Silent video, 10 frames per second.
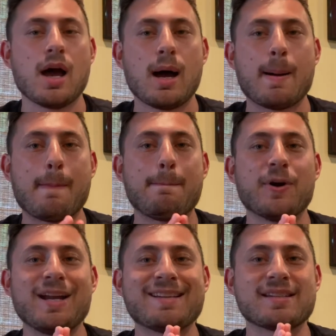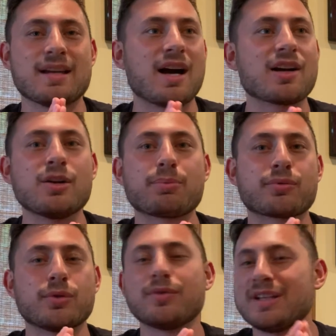Uh, but it's not going to
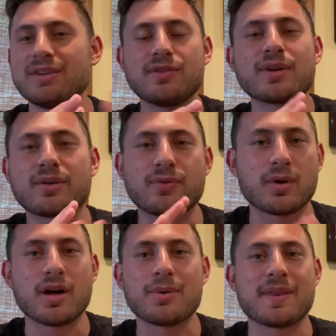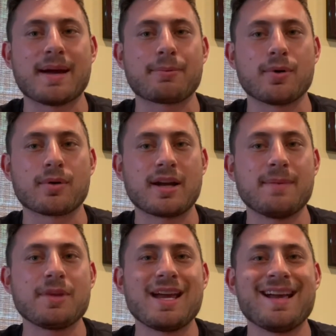prove even if you get a 4.0 in that program,